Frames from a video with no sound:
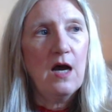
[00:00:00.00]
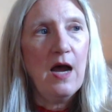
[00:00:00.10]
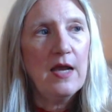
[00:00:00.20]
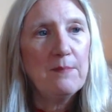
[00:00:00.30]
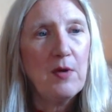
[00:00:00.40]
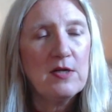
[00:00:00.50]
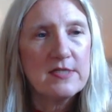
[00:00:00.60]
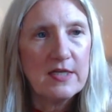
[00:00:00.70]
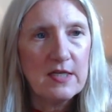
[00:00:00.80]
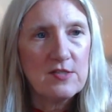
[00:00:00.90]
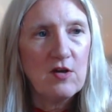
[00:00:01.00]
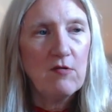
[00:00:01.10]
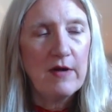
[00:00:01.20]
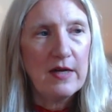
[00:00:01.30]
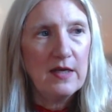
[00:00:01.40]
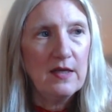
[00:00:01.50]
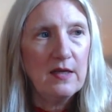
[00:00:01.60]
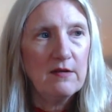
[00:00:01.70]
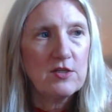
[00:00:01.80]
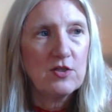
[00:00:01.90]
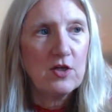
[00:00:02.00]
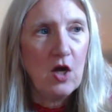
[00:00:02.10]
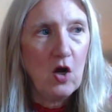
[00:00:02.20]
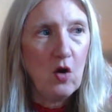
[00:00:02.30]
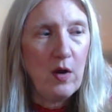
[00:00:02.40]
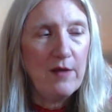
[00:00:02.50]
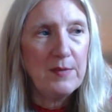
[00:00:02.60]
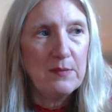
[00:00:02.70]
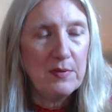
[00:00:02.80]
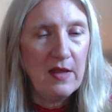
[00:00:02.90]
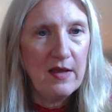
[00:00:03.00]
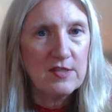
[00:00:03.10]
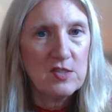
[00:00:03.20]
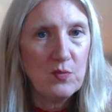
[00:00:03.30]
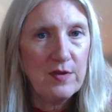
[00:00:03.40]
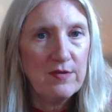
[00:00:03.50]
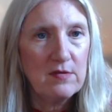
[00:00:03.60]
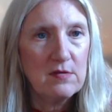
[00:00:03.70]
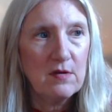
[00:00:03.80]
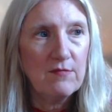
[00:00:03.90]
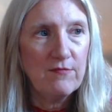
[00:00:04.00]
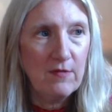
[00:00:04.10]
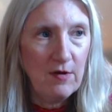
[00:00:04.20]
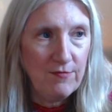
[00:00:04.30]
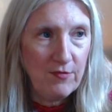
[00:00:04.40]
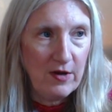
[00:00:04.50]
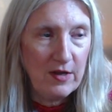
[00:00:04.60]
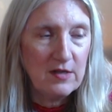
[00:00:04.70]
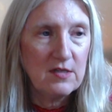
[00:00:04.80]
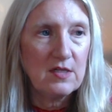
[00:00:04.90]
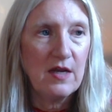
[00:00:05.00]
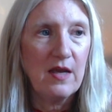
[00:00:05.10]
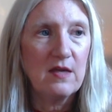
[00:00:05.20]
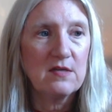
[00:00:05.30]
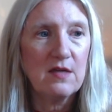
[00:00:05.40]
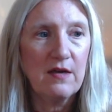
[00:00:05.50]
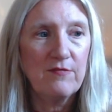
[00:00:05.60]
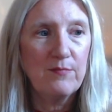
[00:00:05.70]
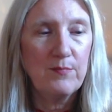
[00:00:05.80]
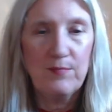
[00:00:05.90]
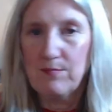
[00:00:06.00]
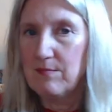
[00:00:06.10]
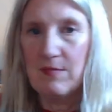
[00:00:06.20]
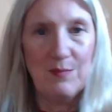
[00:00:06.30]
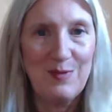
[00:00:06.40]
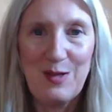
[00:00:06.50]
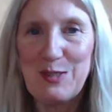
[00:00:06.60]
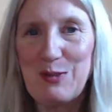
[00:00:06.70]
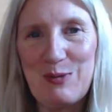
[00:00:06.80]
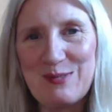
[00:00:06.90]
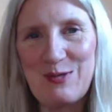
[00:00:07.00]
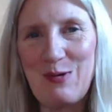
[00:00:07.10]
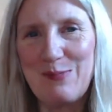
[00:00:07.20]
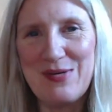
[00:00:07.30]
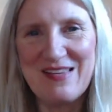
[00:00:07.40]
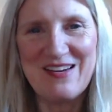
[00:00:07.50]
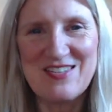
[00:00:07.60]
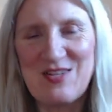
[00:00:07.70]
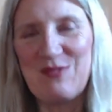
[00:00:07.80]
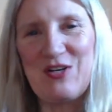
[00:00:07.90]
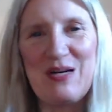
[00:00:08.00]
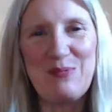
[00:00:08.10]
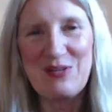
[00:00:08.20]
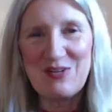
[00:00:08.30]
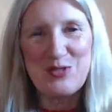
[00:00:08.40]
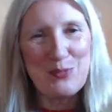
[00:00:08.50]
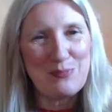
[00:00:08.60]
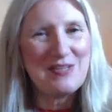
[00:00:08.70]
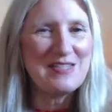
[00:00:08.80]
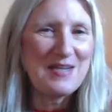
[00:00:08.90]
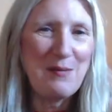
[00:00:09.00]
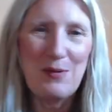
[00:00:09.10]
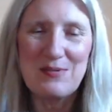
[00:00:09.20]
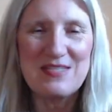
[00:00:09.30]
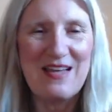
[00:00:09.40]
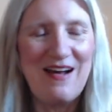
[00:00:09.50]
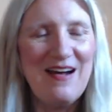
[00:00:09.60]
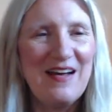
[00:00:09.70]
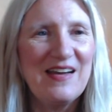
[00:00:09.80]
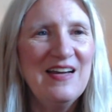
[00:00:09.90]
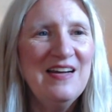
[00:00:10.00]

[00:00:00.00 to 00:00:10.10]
I bought tickets already to go. I made plans with a friend, and i am letting you all know I'll be there. So if you're going to be there too, please come up and say hi.